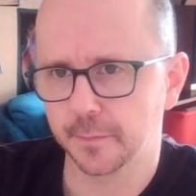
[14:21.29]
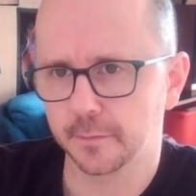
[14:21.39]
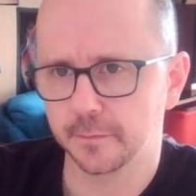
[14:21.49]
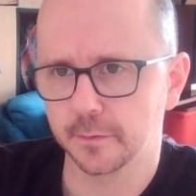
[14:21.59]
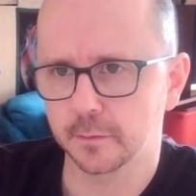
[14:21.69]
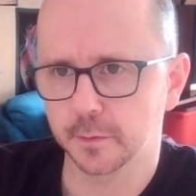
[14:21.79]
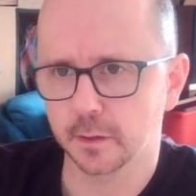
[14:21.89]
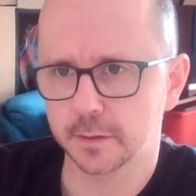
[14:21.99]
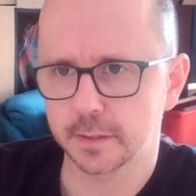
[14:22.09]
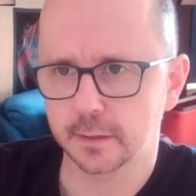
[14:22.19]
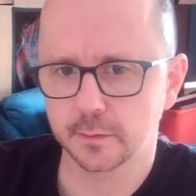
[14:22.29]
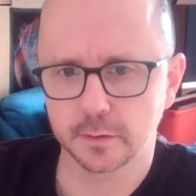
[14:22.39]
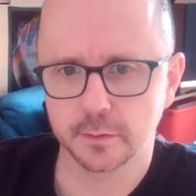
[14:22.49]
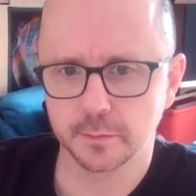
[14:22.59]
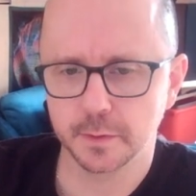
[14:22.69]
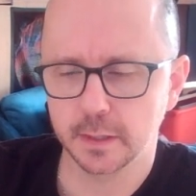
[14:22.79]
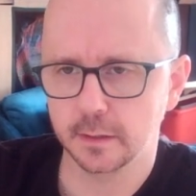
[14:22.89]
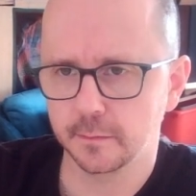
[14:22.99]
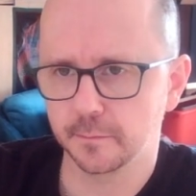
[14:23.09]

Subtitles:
Film content could be